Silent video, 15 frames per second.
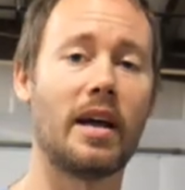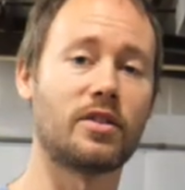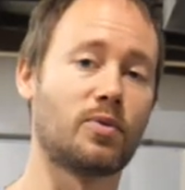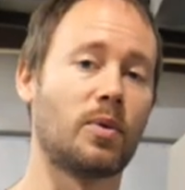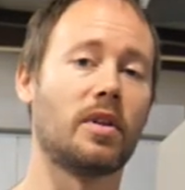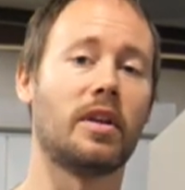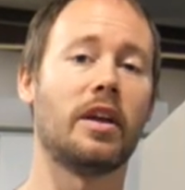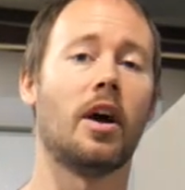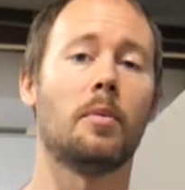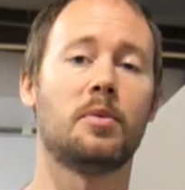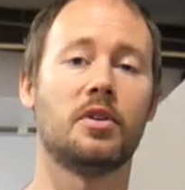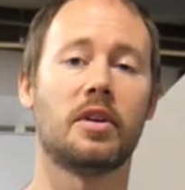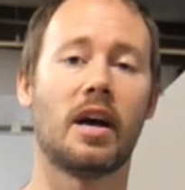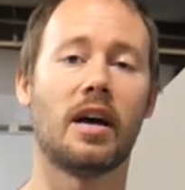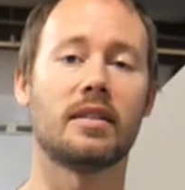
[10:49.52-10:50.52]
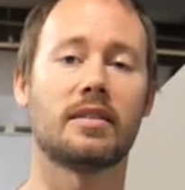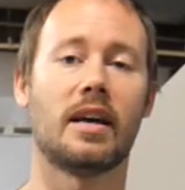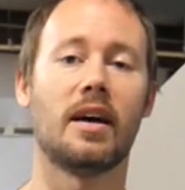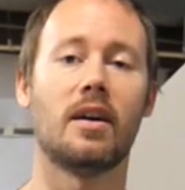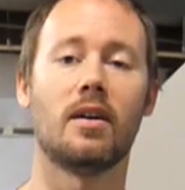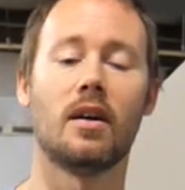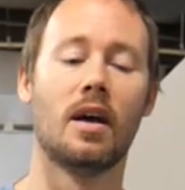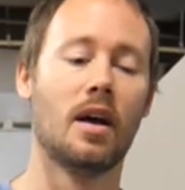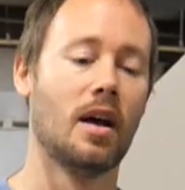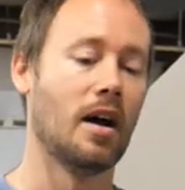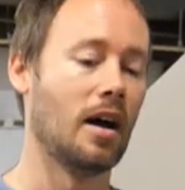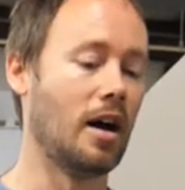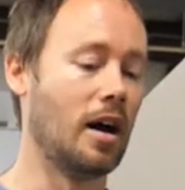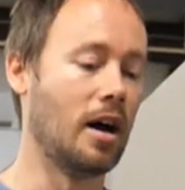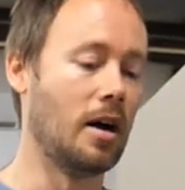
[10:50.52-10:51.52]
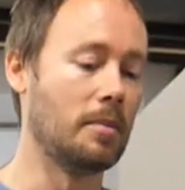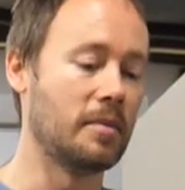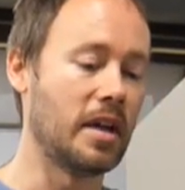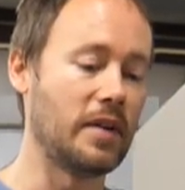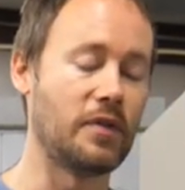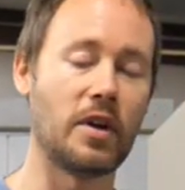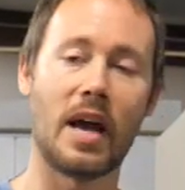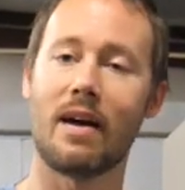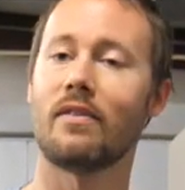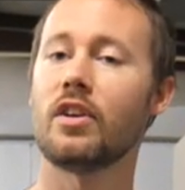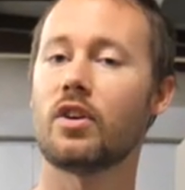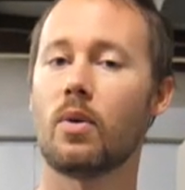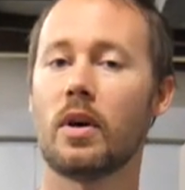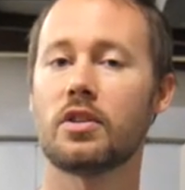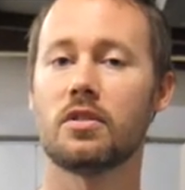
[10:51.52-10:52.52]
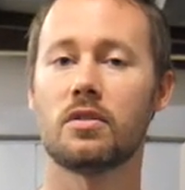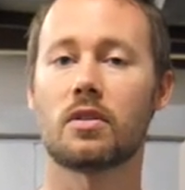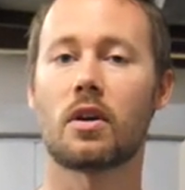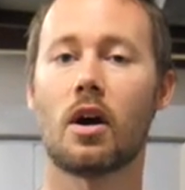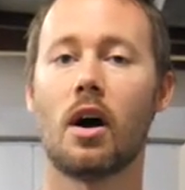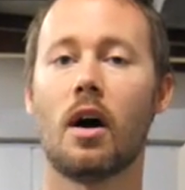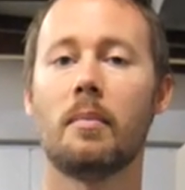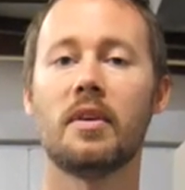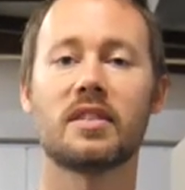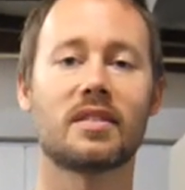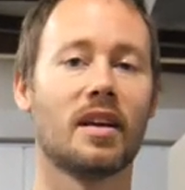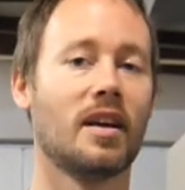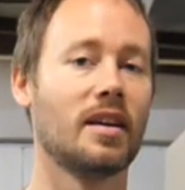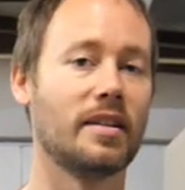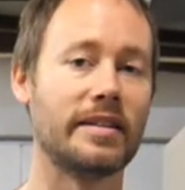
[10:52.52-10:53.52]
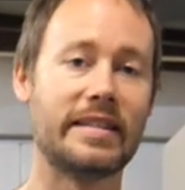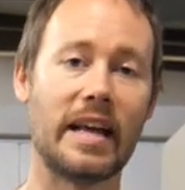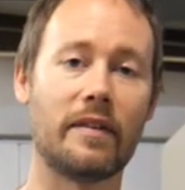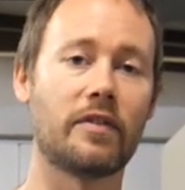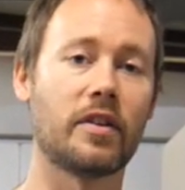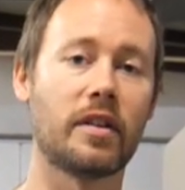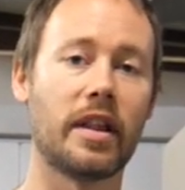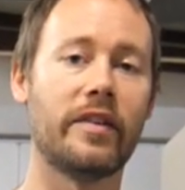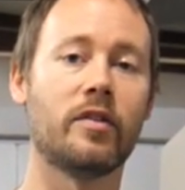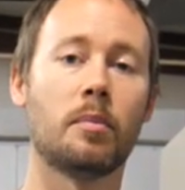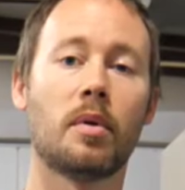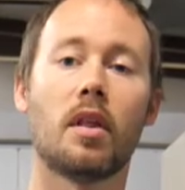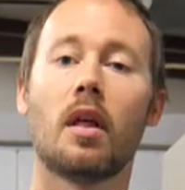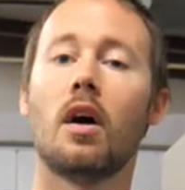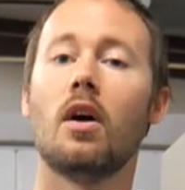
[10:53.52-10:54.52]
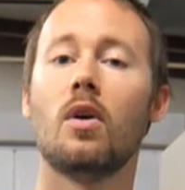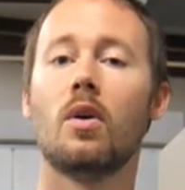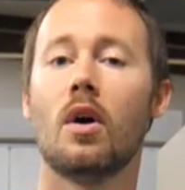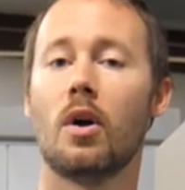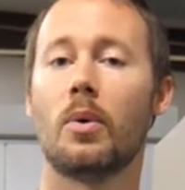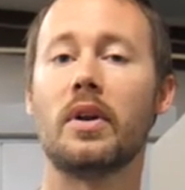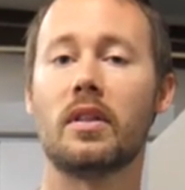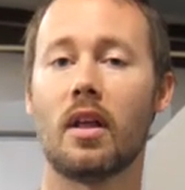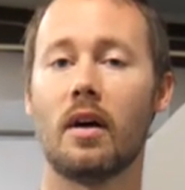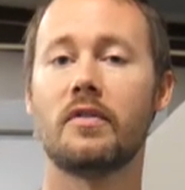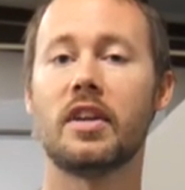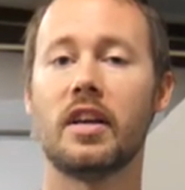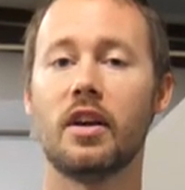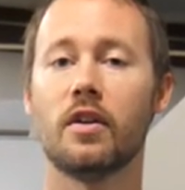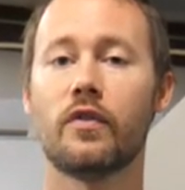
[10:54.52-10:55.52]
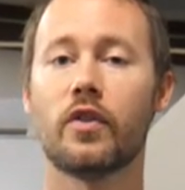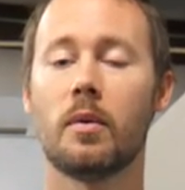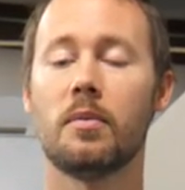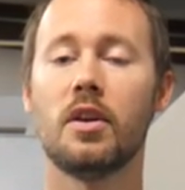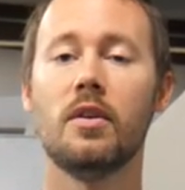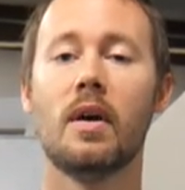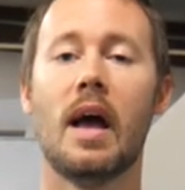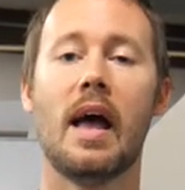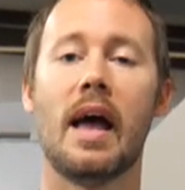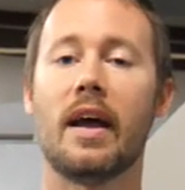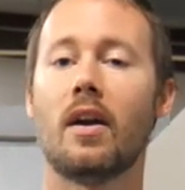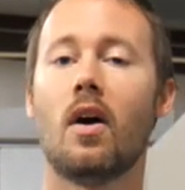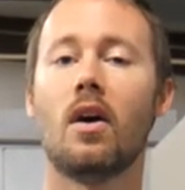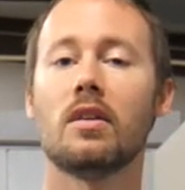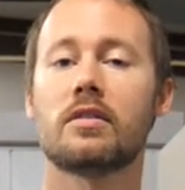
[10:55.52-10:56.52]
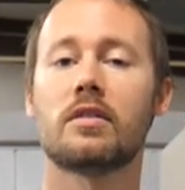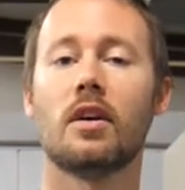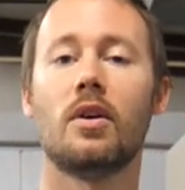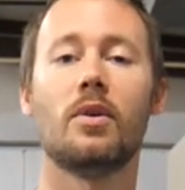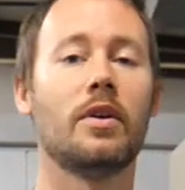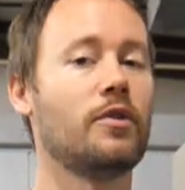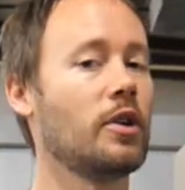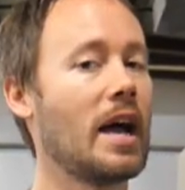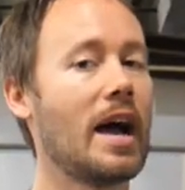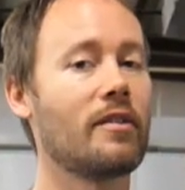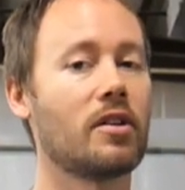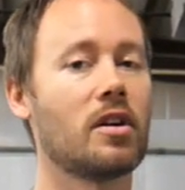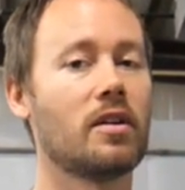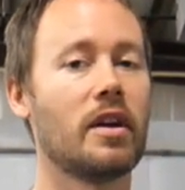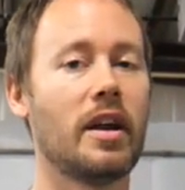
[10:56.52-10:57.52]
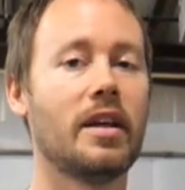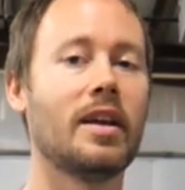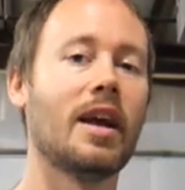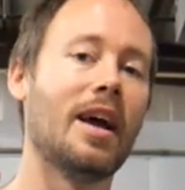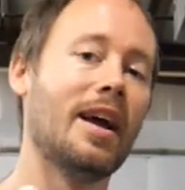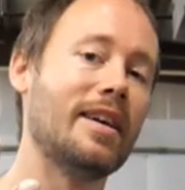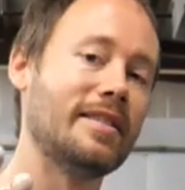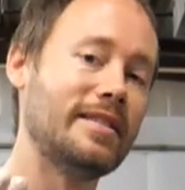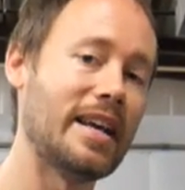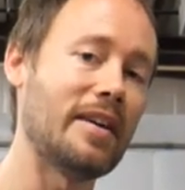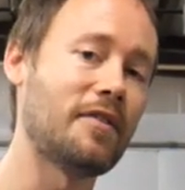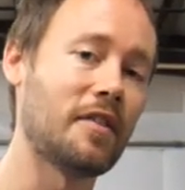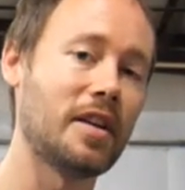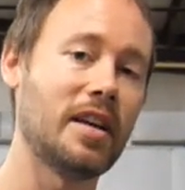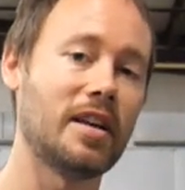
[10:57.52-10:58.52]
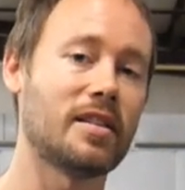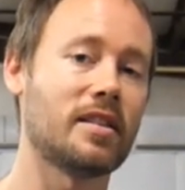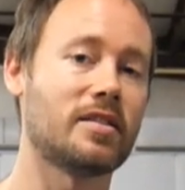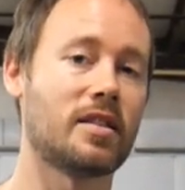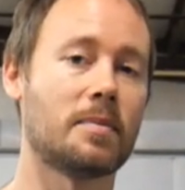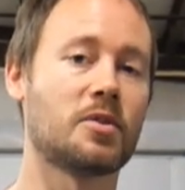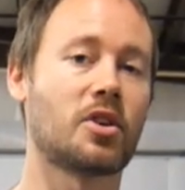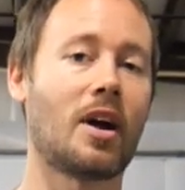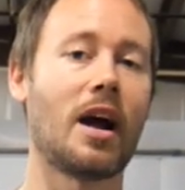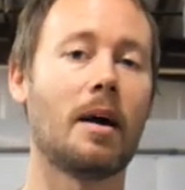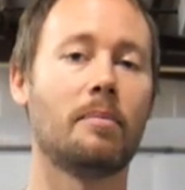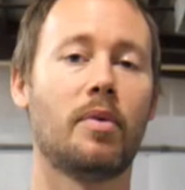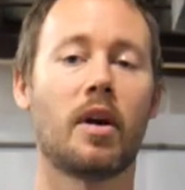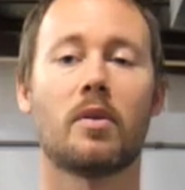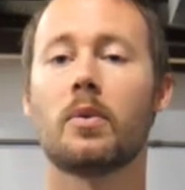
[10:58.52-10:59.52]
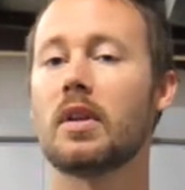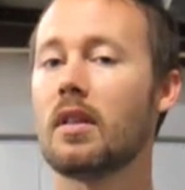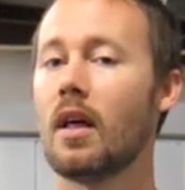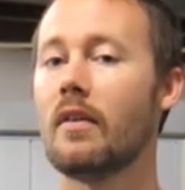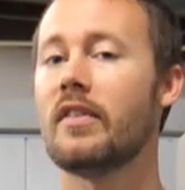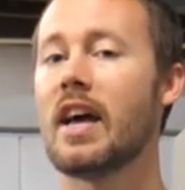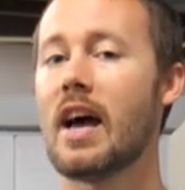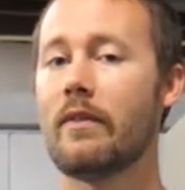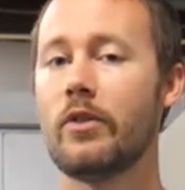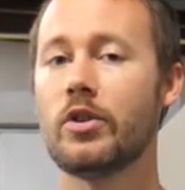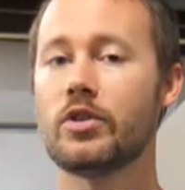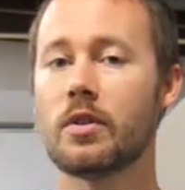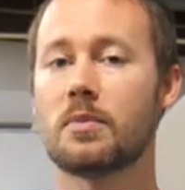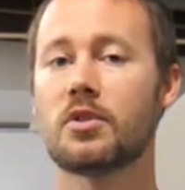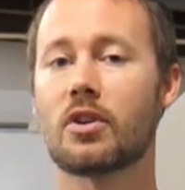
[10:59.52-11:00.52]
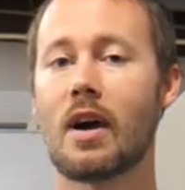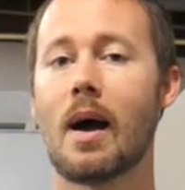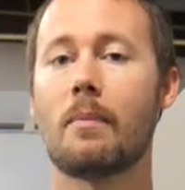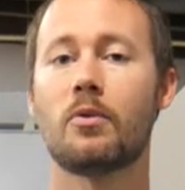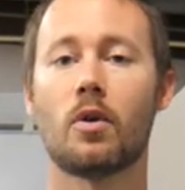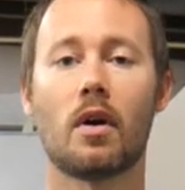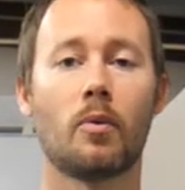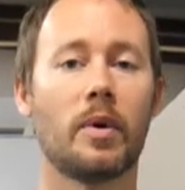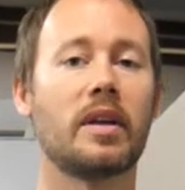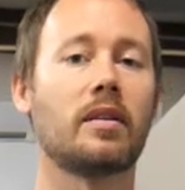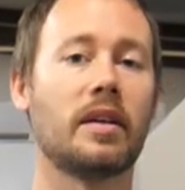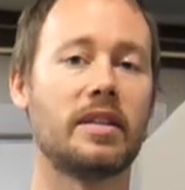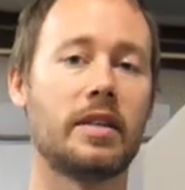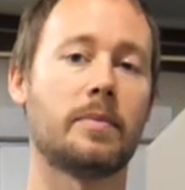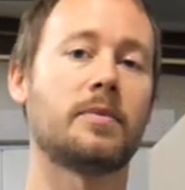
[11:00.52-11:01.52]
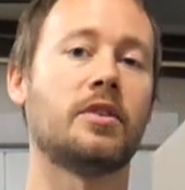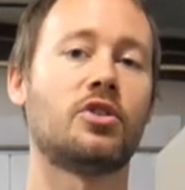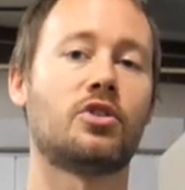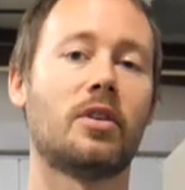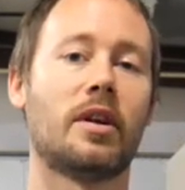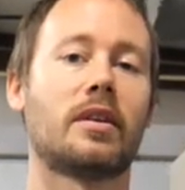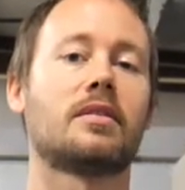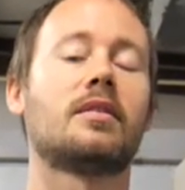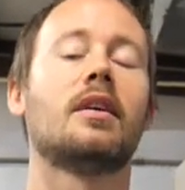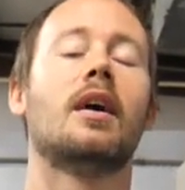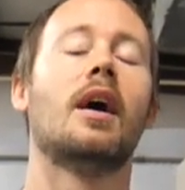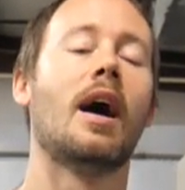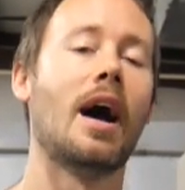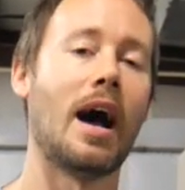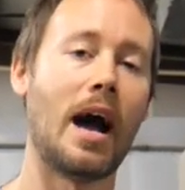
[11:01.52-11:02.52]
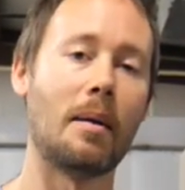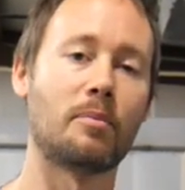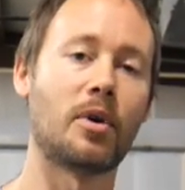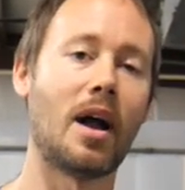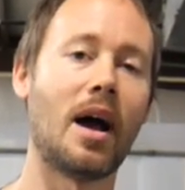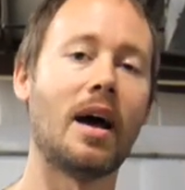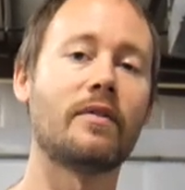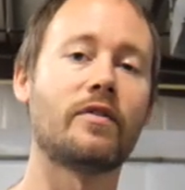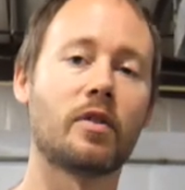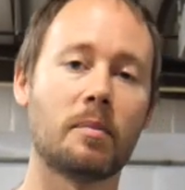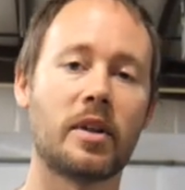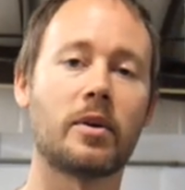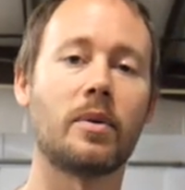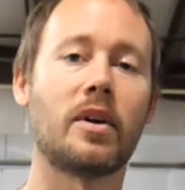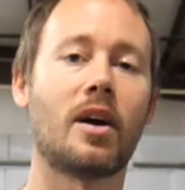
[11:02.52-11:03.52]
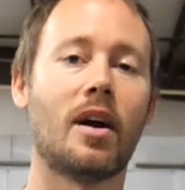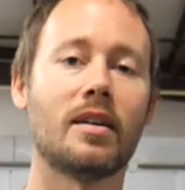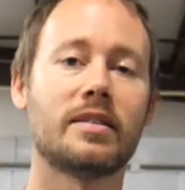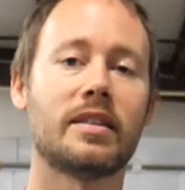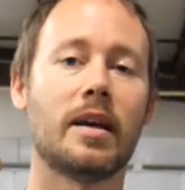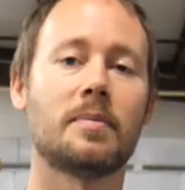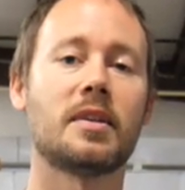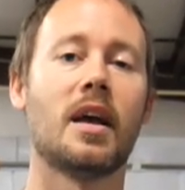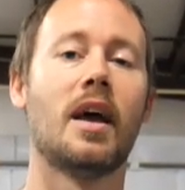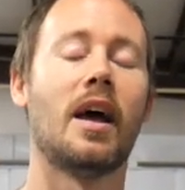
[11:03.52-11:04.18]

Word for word: has really helped you guys out. Um, if you have any questions or comments, definitely leave them below. We'd love to hear from you. And also, if you haven't already, definitely hit the subscribe button. We'd love to have you subscribe to our weekly tips and tricks. I'm Bryan from Liquid Concepts,